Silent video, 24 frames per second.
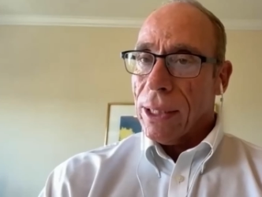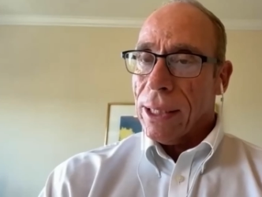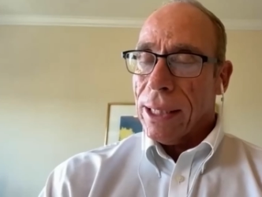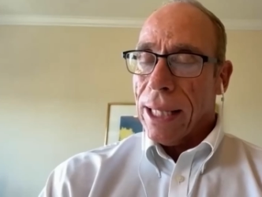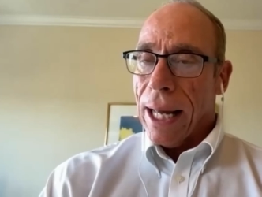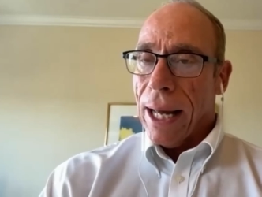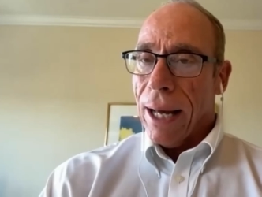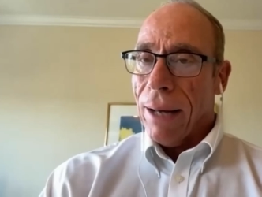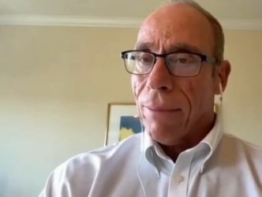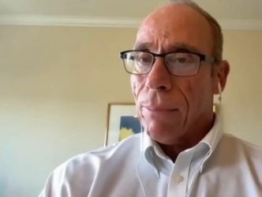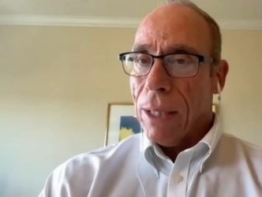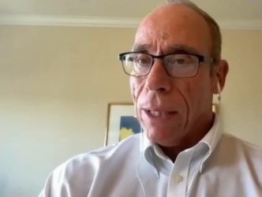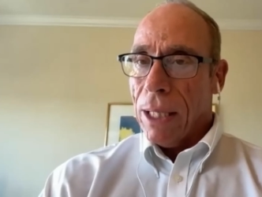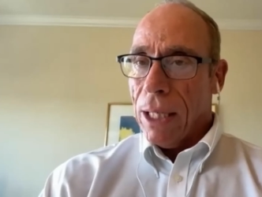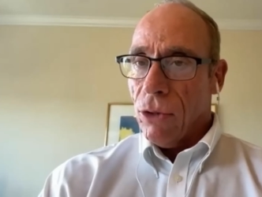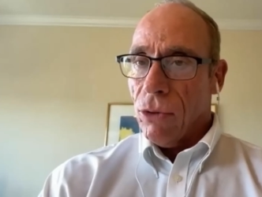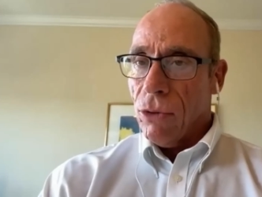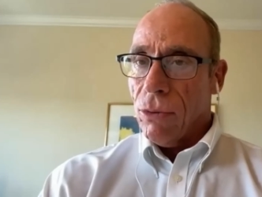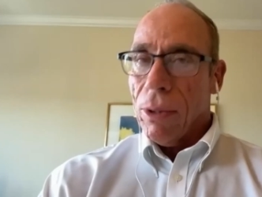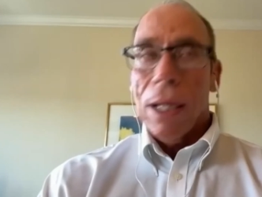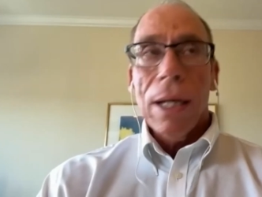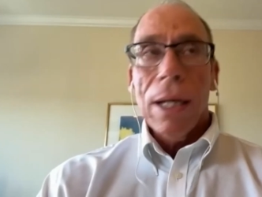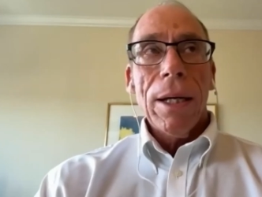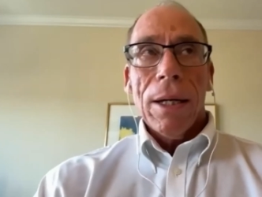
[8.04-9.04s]
of Staff,
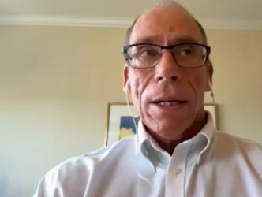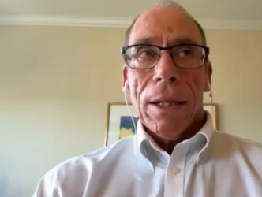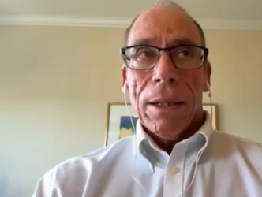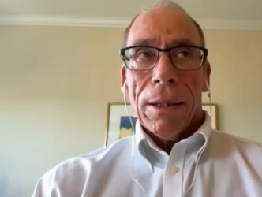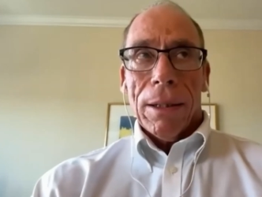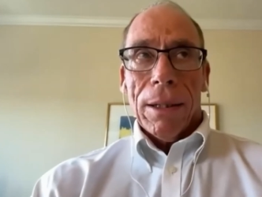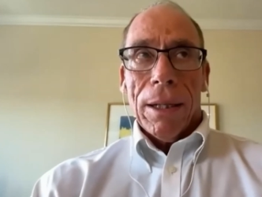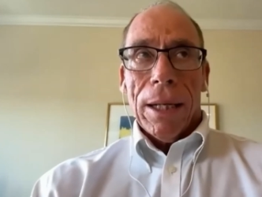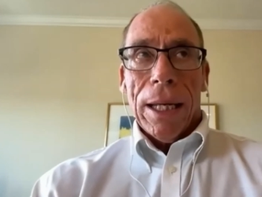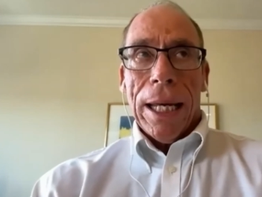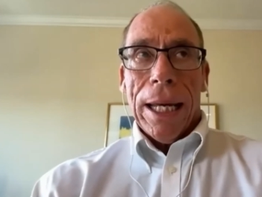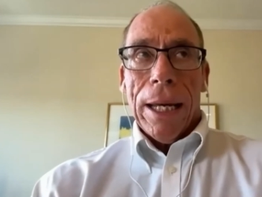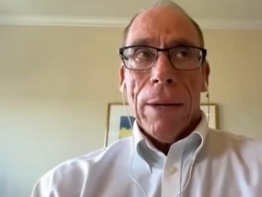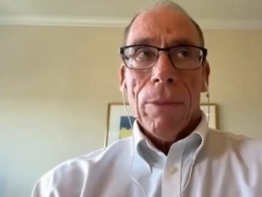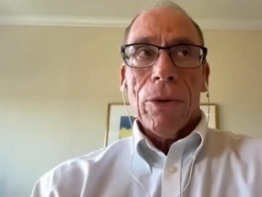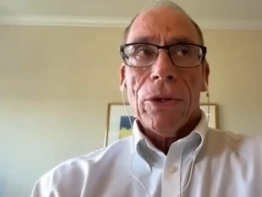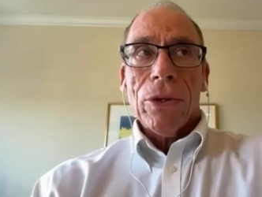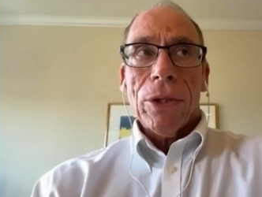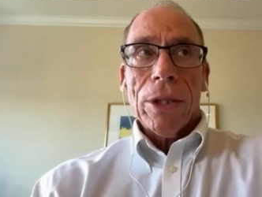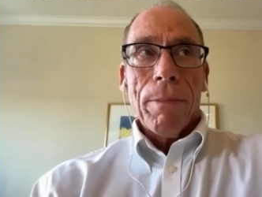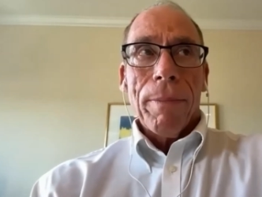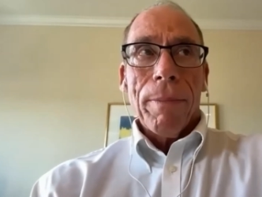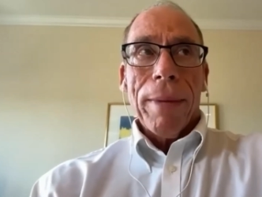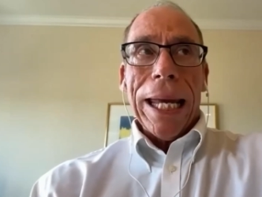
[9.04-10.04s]
meaning he
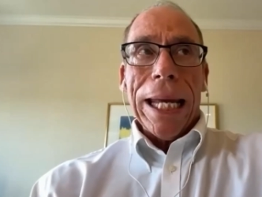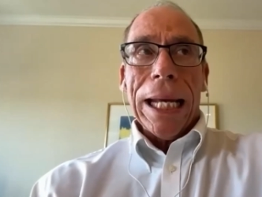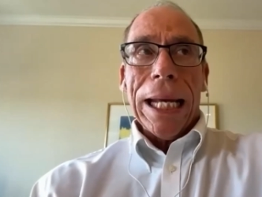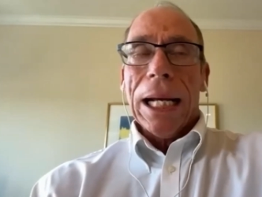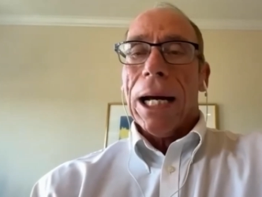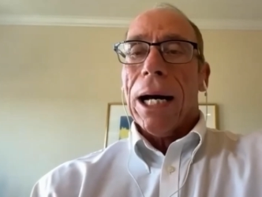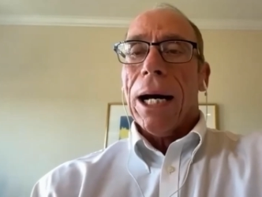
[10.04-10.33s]
was the main